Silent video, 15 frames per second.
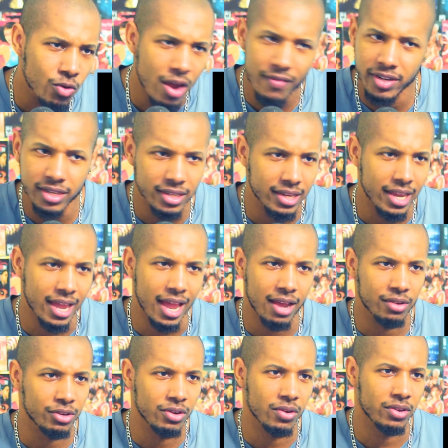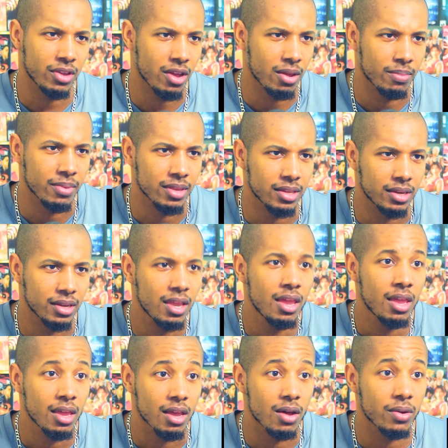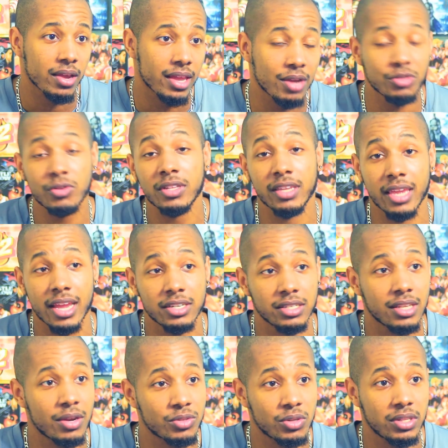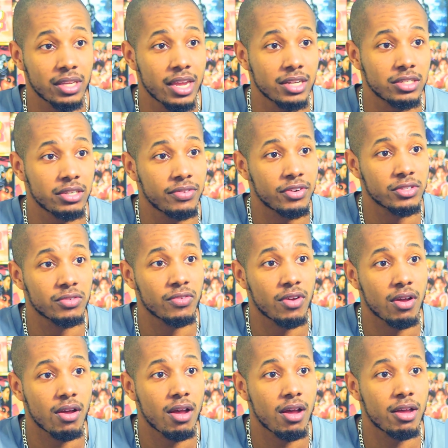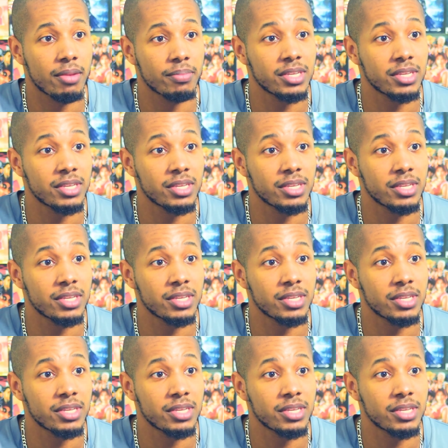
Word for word: Whoever did that, I don't know y'all, but okay, that was really catchy. That was really catchy, first of all.